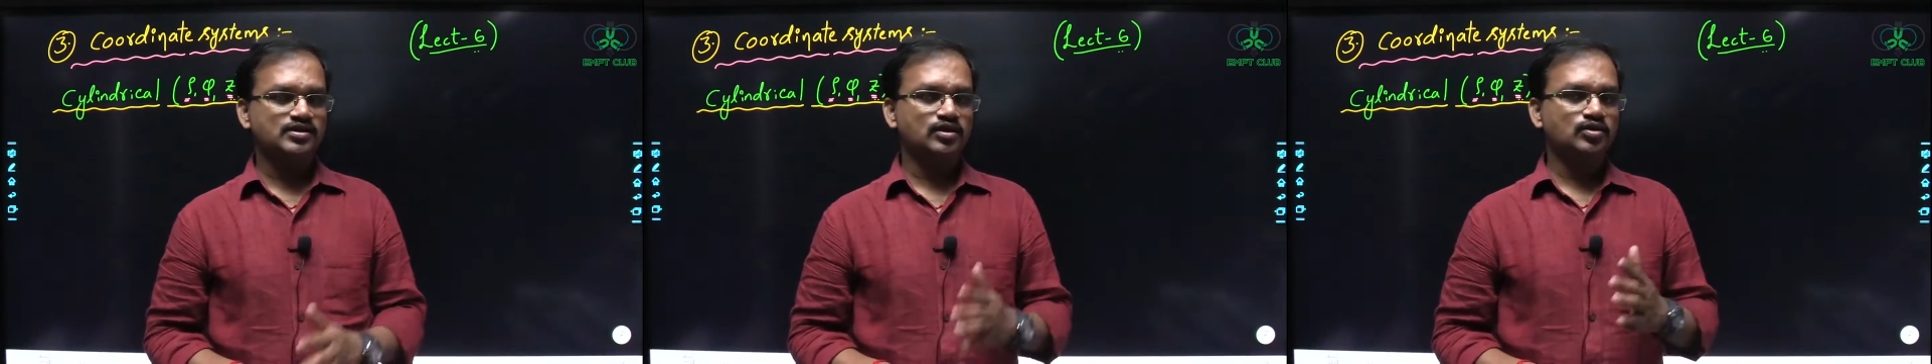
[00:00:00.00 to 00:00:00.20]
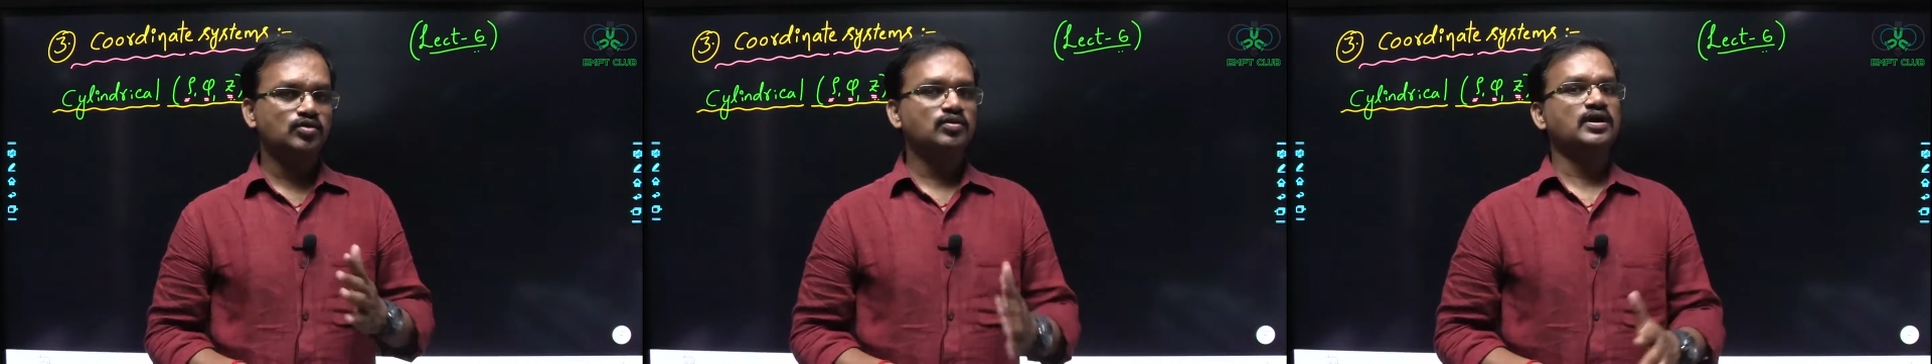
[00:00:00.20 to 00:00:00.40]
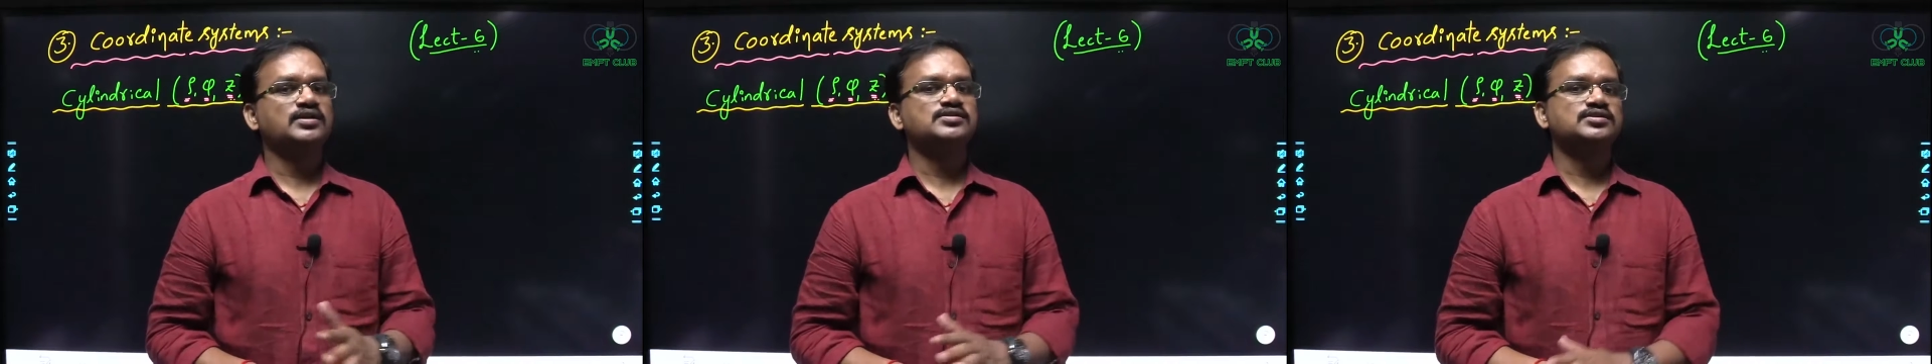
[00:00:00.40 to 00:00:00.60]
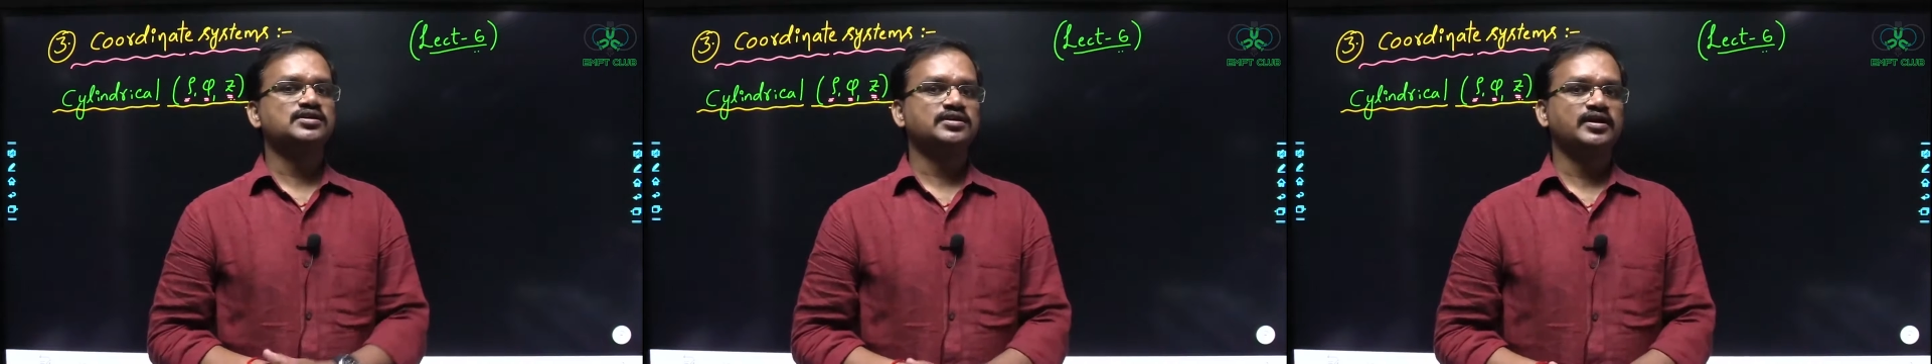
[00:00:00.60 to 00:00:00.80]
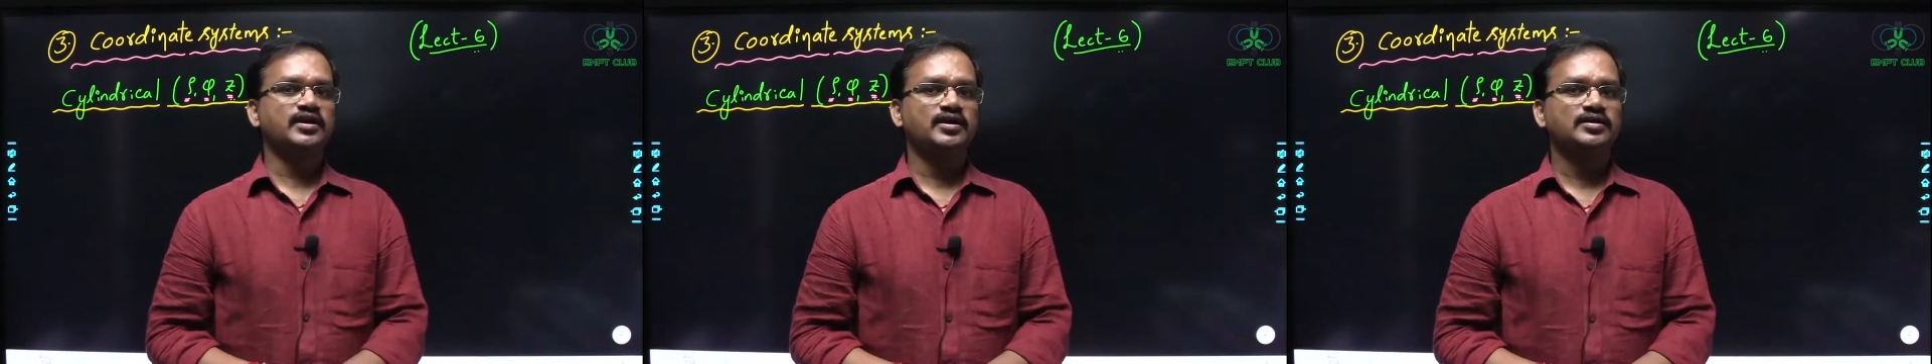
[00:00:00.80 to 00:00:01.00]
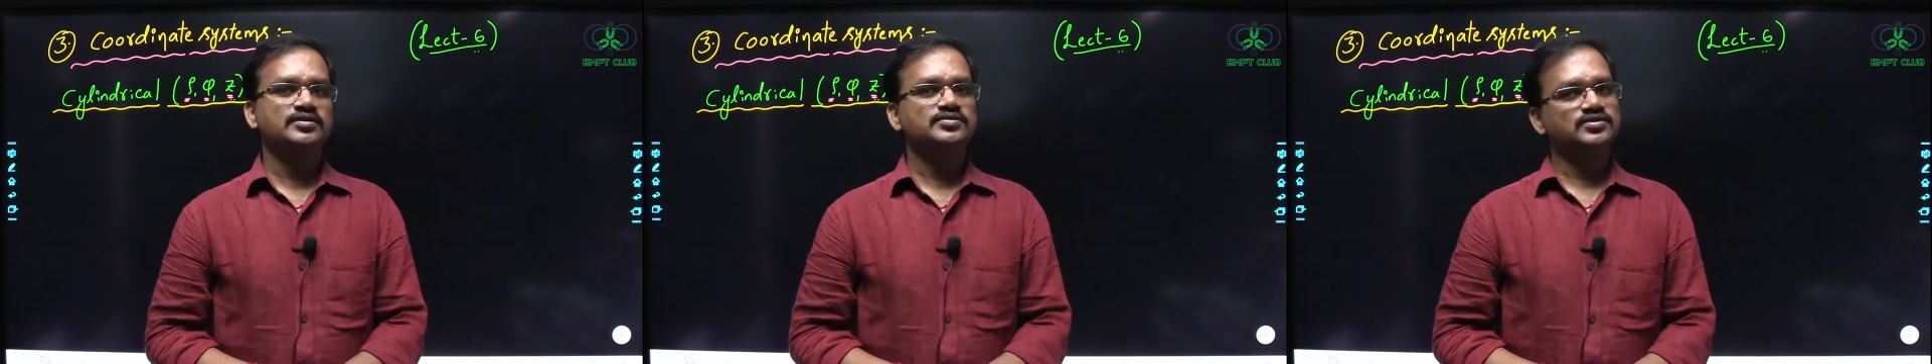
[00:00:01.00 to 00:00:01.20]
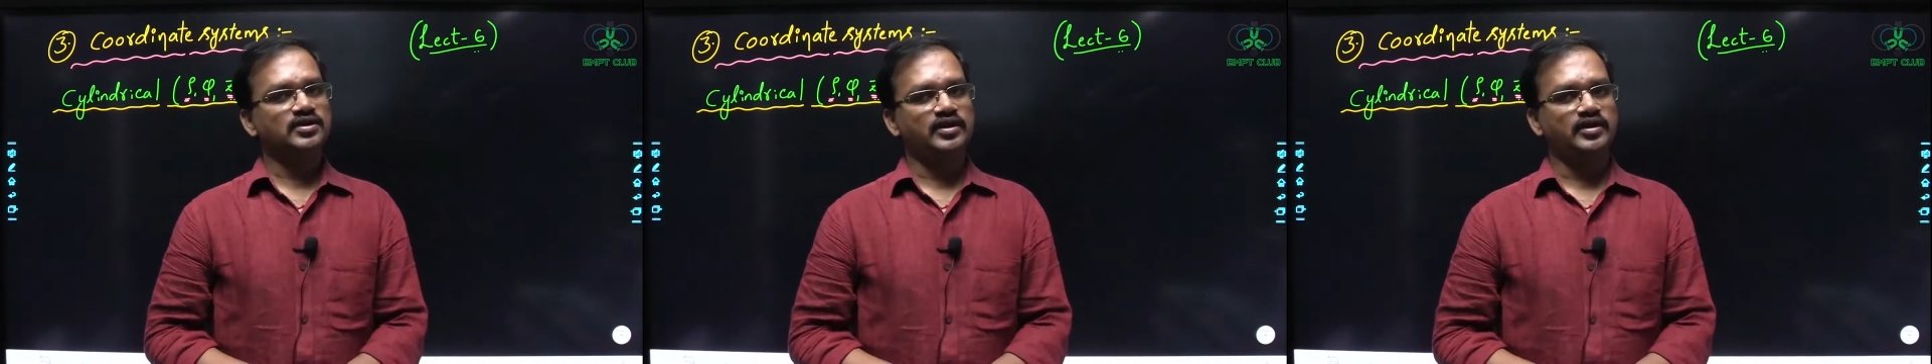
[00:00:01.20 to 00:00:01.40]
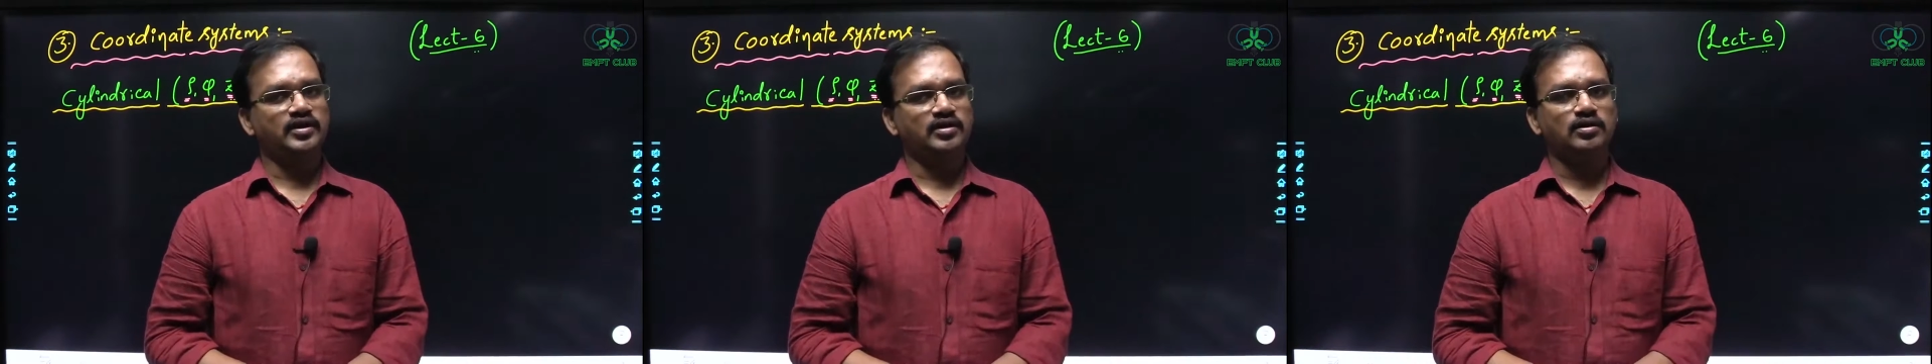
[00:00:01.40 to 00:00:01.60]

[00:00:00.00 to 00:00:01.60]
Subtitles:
to construct a cylinder,